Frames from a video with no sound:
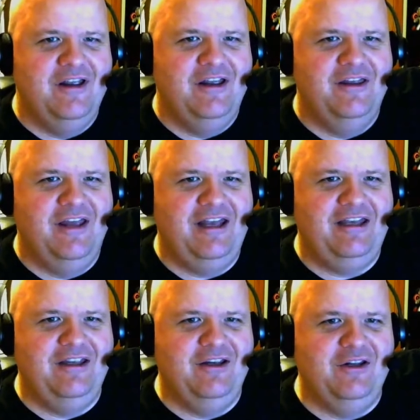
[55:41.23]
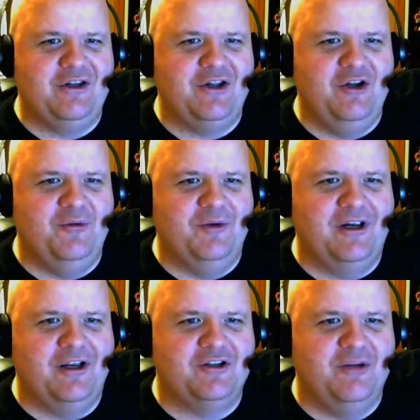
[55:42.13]
That is, oh, my
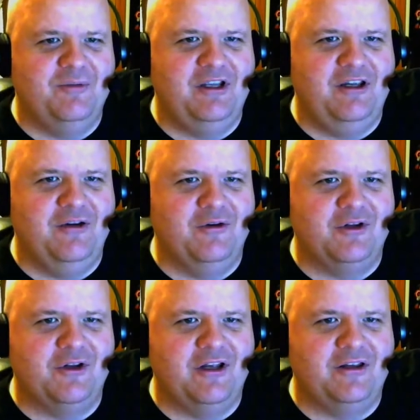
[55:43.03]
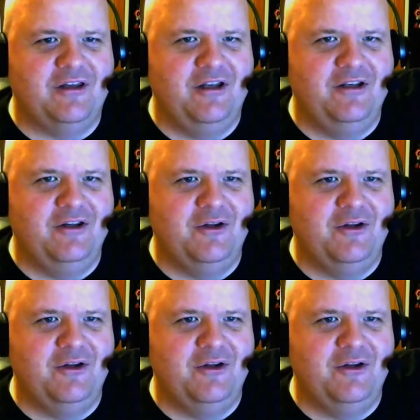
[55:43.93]
gosh, how many years is that? That is